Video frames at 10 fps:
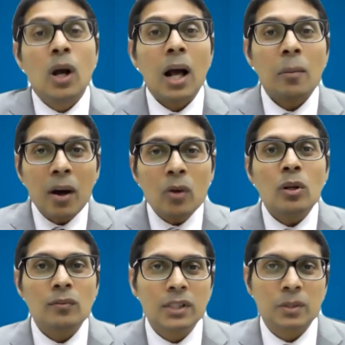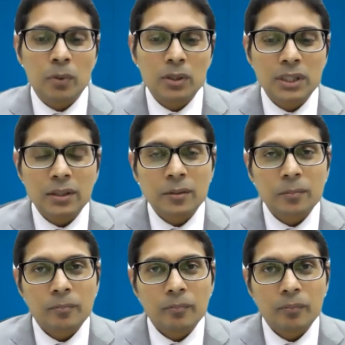to come out of this project.
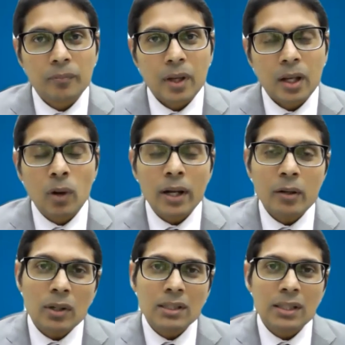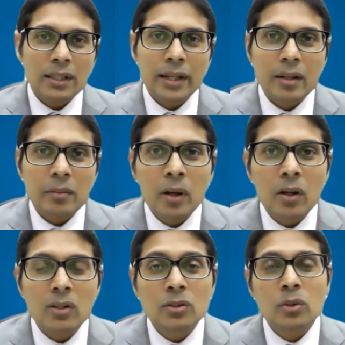And why do I say that?
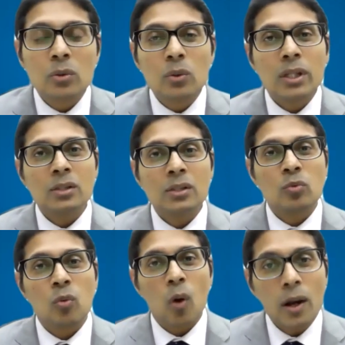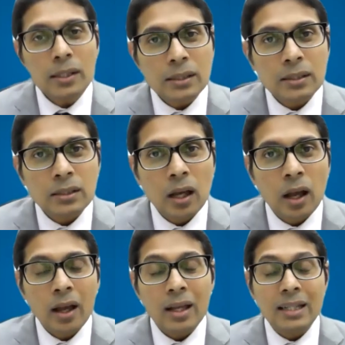Because through his voice,
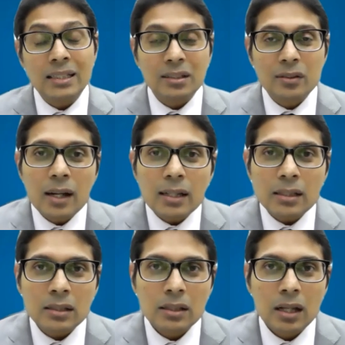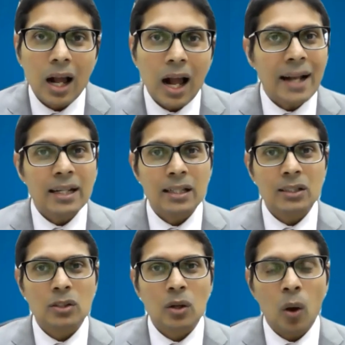his dress, and
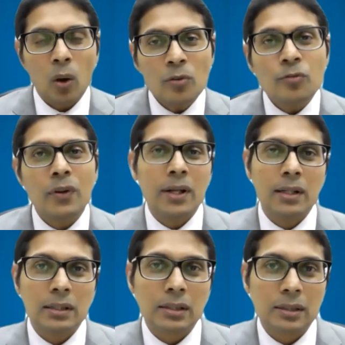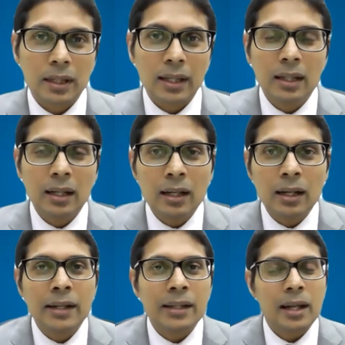his confidence in the
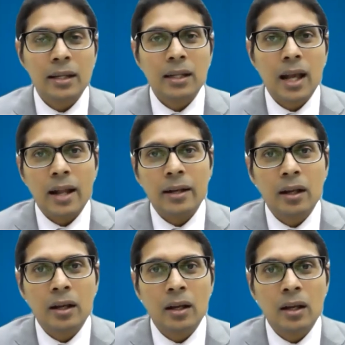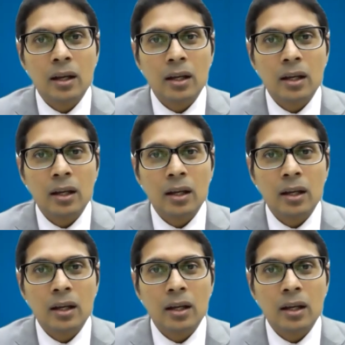learning that he had,